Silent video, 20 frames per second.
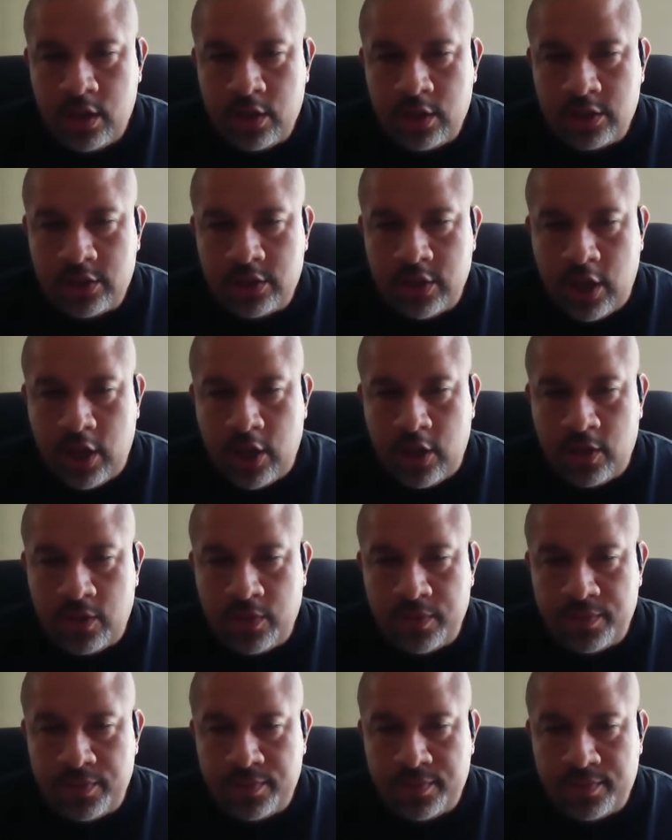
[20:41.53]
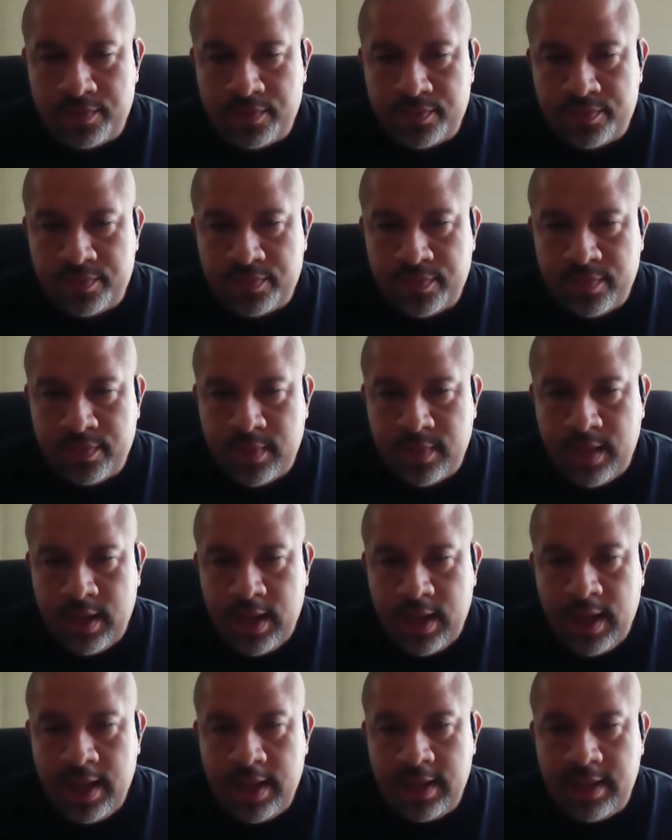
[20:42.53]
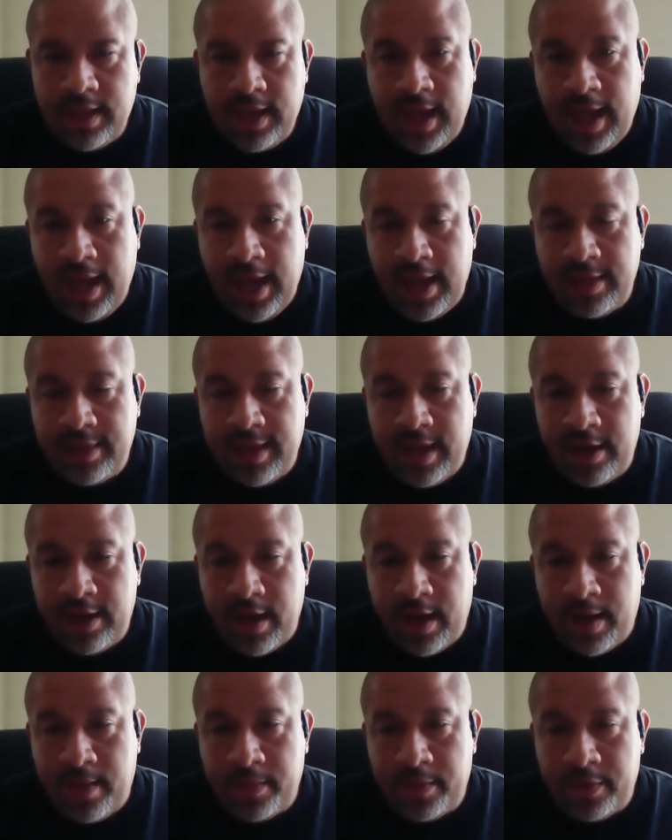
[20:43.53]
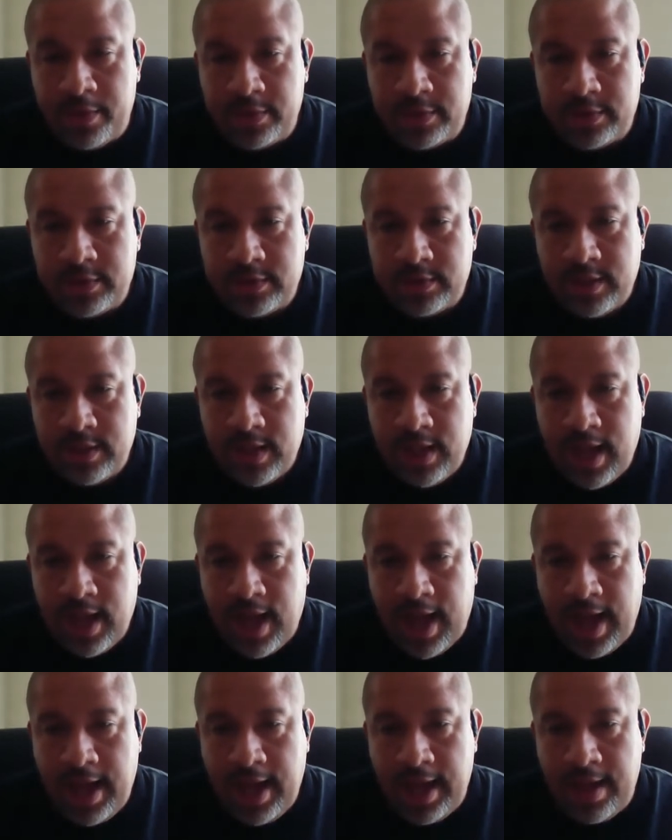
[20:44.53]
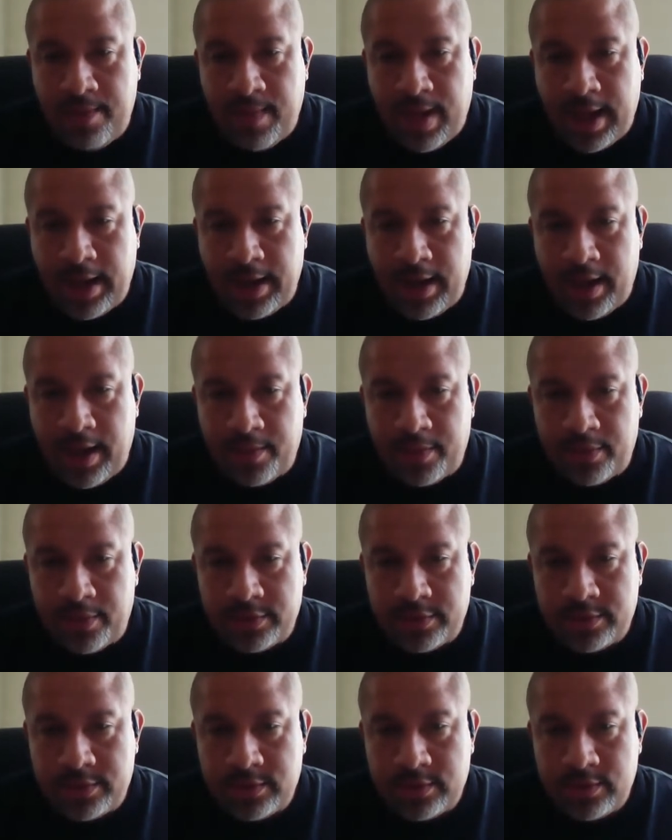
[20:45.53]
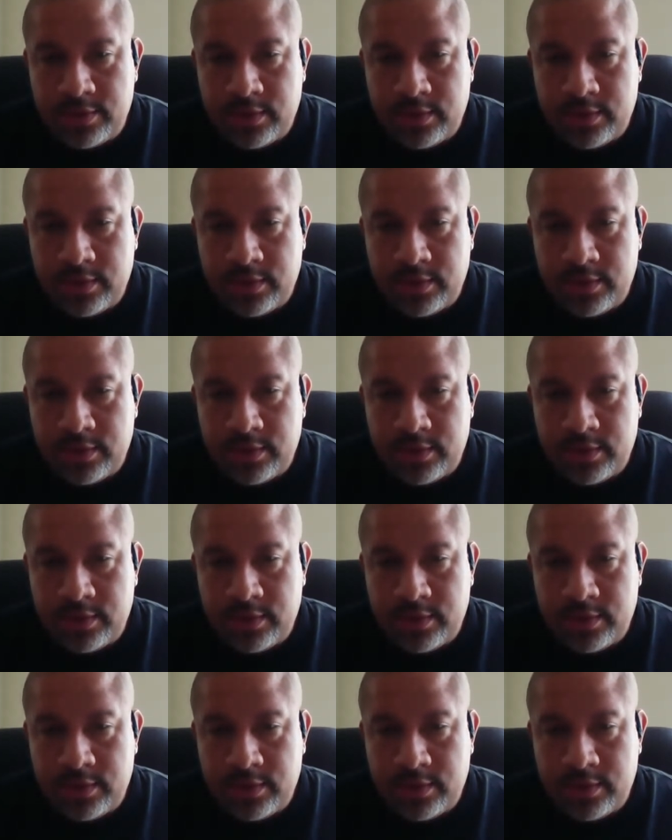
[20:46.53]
So they had their numbers, I had my numbers.